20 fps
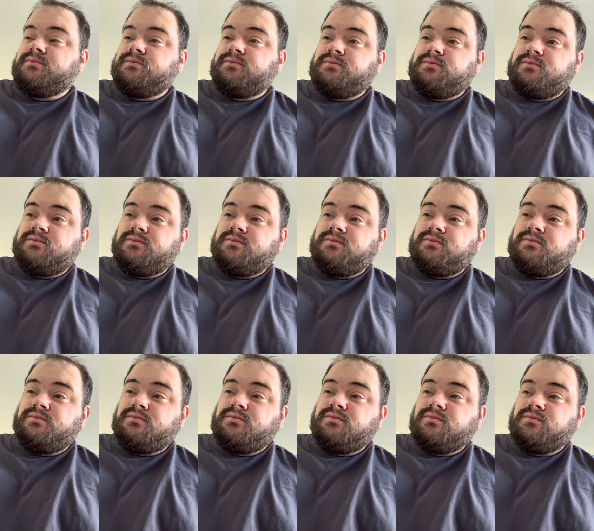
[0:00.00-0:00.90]

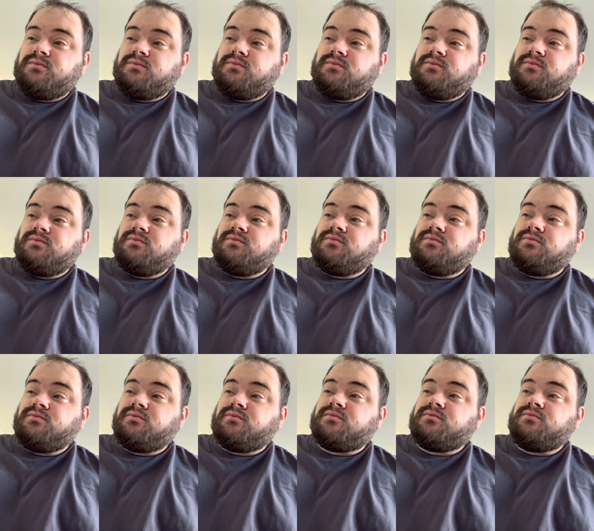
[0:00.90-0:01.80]

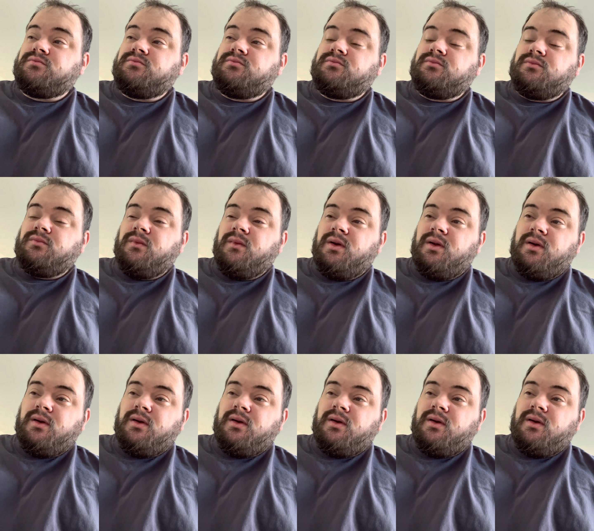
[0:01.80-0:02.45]
(silence)